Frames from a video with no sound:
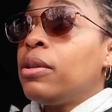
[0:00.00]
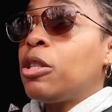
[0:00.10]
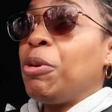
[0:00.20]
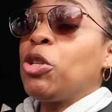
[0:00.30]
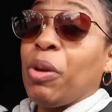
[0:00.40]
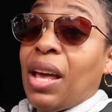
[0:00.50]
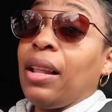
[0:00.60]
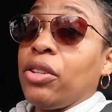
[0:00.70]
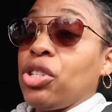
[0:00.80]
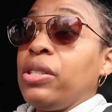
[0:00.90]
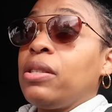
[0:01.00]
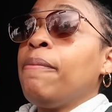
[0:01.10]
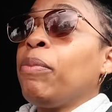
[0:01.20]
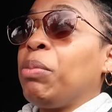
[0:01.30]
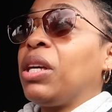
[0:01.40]
speech pathologists
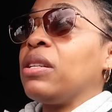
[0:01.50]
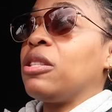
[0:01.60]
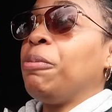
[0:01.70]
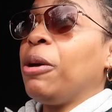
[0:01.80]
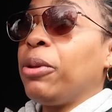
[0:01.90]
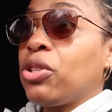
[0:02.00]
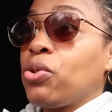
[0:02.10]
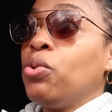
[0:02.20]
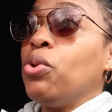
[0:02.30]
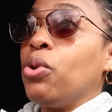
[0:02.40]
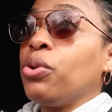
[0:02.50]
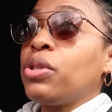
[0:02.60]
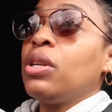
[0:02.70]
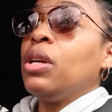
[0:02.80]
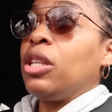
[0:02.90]
because the public schools,